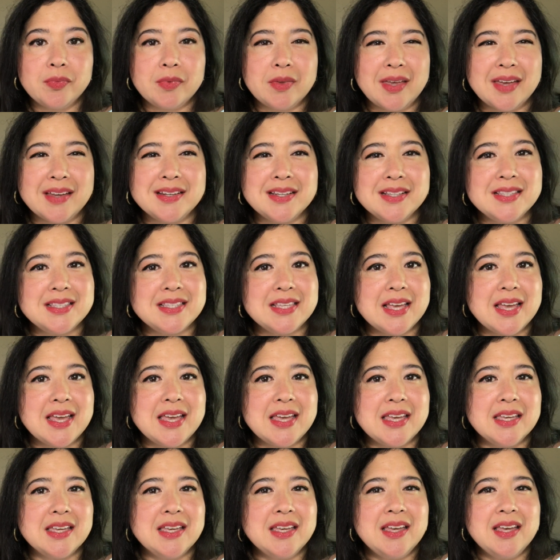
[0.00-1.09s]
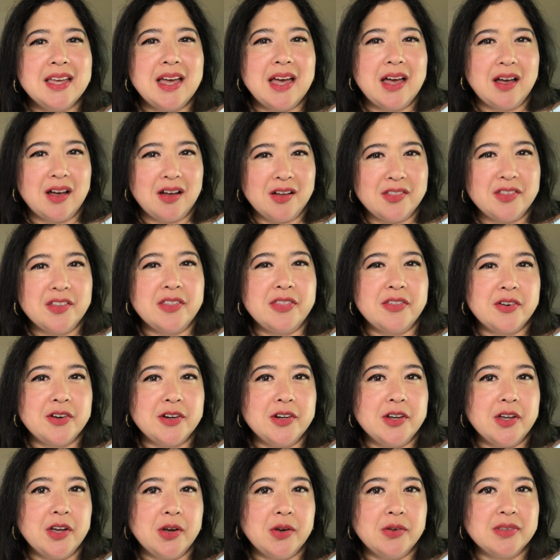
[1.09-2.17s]
I did say on the
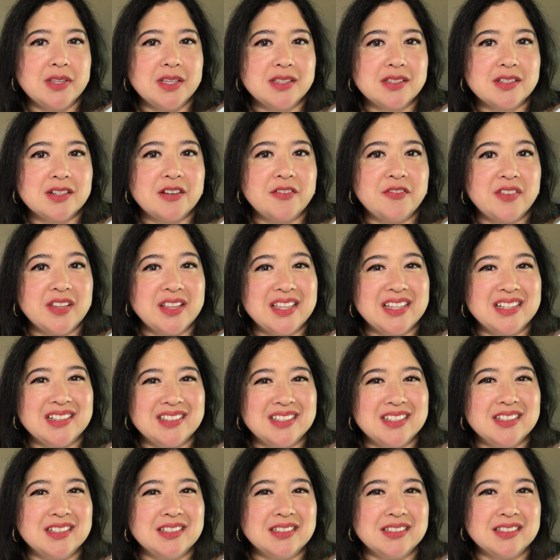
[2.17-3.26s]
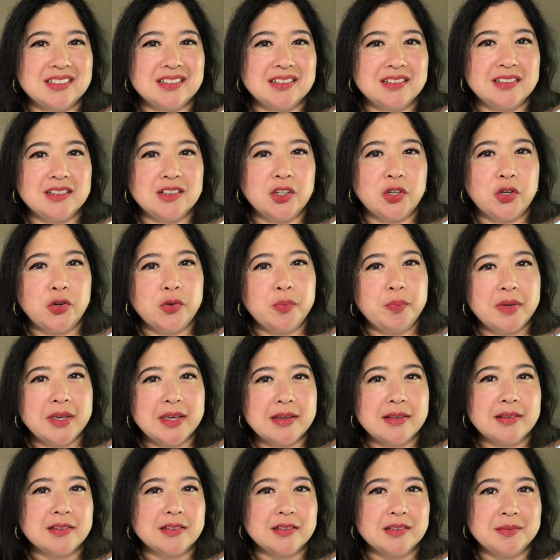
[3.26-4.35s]
third coat they start feeling a little goopy,
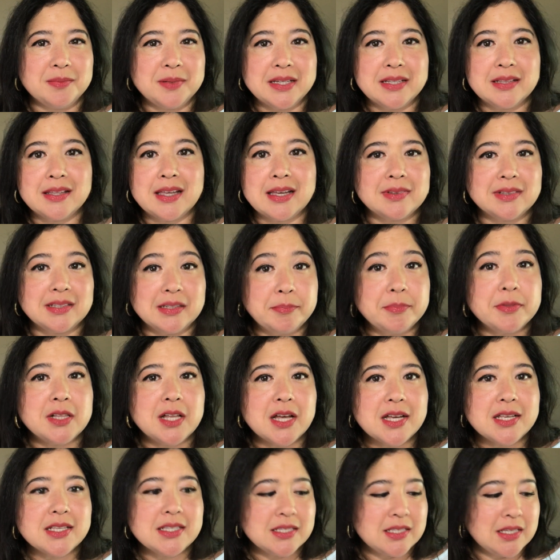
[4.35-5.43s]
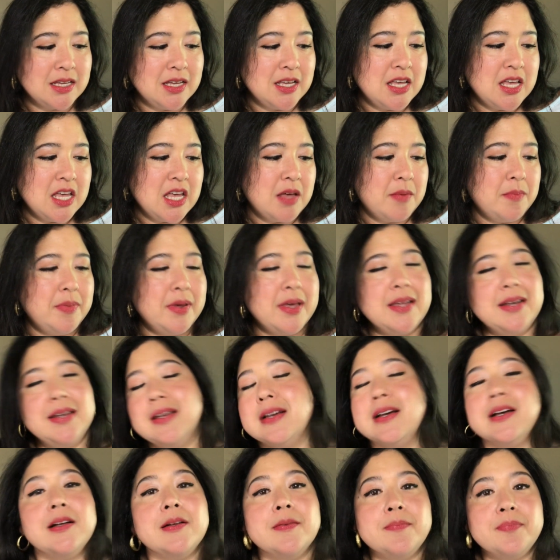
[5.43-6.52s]
a little bit like lip gloss, but
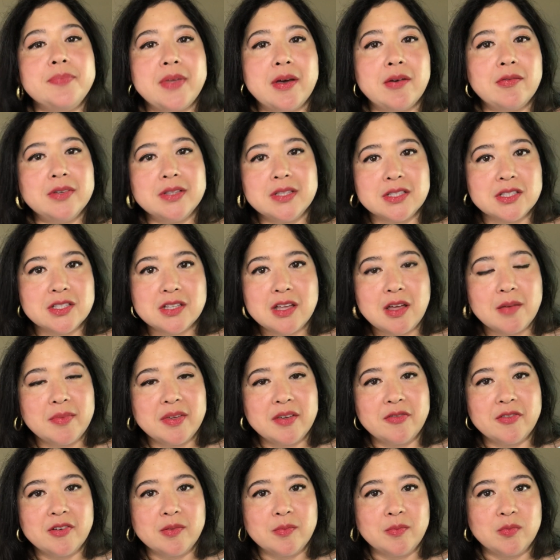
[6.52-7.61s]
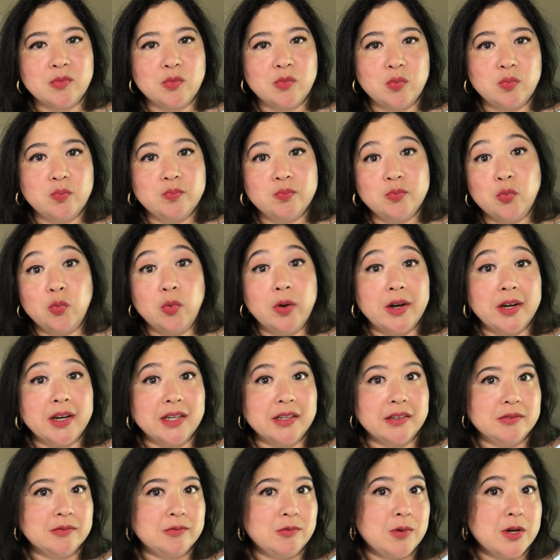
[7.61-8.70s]
that wouldn't stop me from wearing
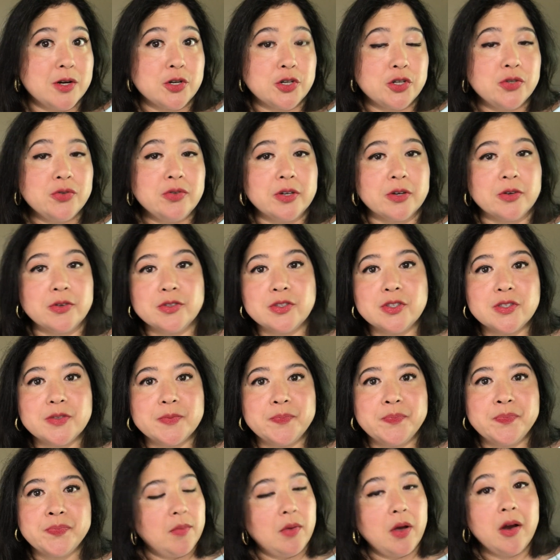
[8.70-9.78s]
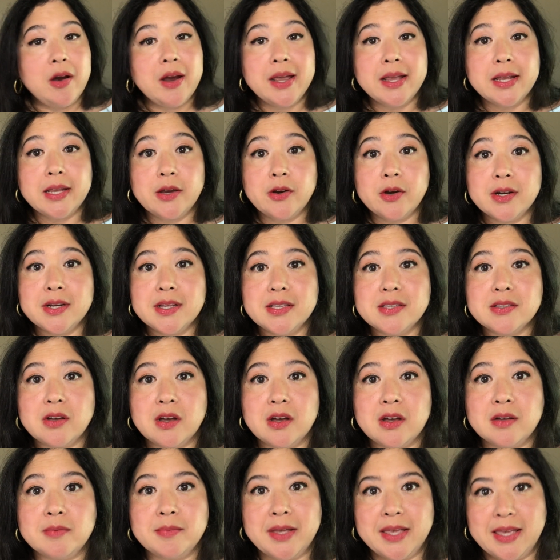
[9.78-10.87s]
one or two coats. Alright, here it is on
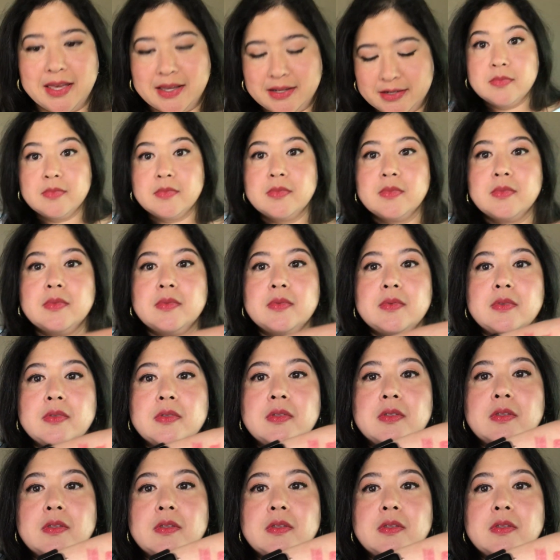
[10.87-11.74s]
my hand.